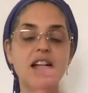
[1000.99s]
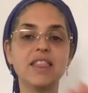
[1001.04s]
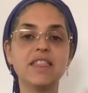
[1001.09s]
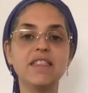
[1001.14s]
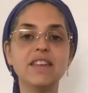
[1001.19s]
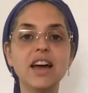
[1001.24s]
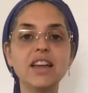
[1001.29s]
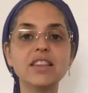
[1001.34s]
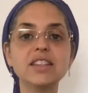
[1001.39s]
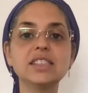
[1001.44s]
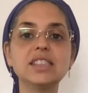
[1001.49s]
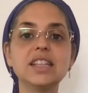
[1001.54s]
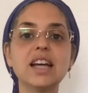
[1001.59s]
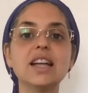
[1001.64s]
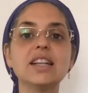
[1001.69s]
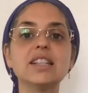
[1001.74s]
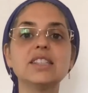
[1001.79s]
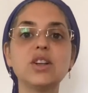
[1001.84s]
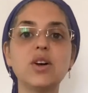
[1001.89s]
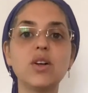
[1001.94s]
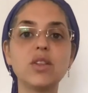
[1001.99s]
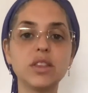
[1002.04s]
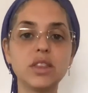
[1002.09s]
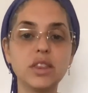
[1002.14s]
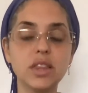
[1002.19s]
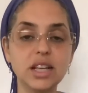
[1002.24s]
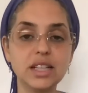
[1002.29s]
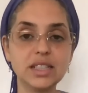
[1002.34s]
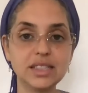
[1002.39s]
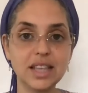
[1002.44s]
The other side is all the
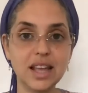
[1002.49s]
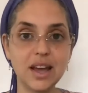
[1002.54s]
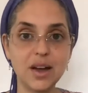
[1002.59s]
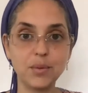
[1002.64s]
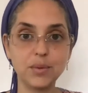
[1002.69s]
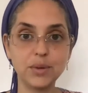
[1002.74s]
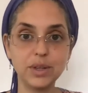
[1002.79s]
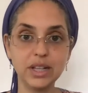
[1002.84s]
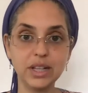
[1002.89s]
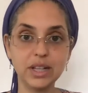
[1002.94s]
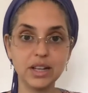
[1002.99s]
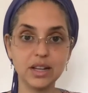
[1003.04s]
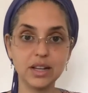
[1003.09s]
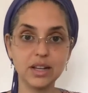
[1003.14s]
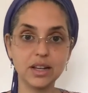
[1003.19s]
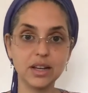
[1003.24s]
things that we